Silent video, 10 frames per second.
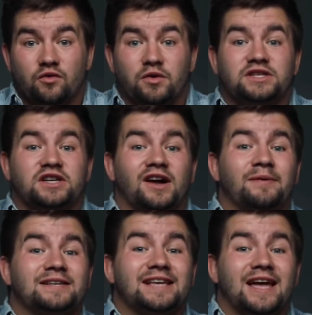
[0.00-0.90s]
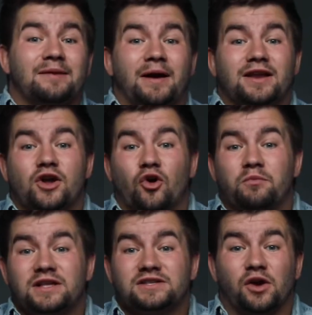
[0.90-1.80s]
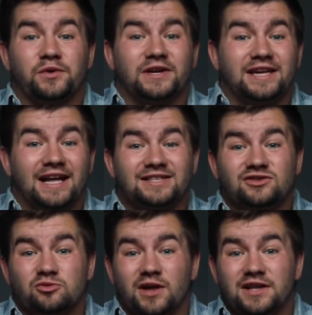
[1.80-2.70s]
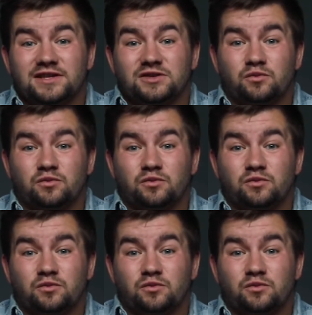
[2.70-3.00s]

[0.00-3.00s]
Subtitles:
We want to start off by saying by no means are we against zoom lenses.